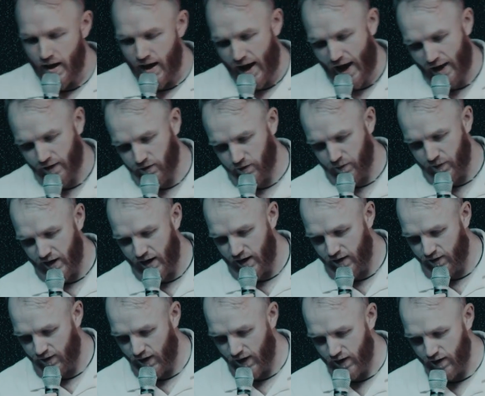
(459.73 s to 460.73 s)
asks me, he
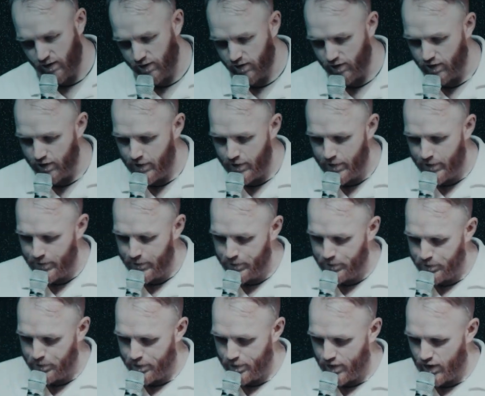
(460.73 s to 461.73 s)
says,
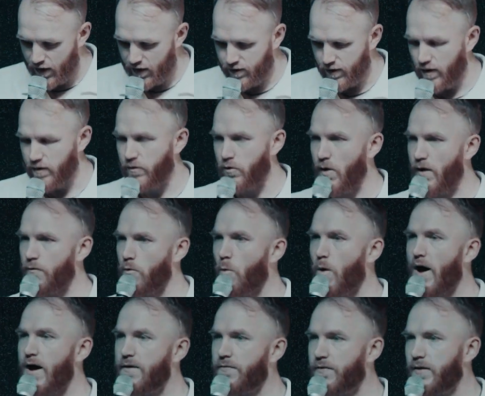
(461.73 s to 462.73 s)
he says, Do you have a
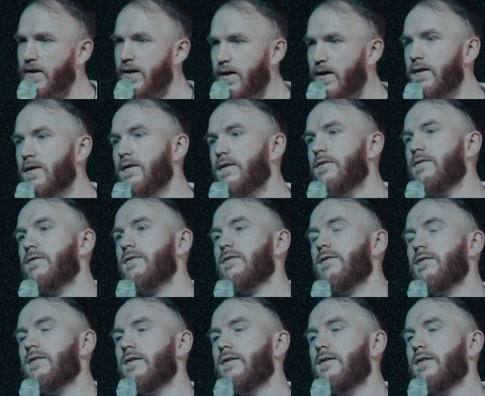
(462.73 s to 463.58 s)
wife and kids?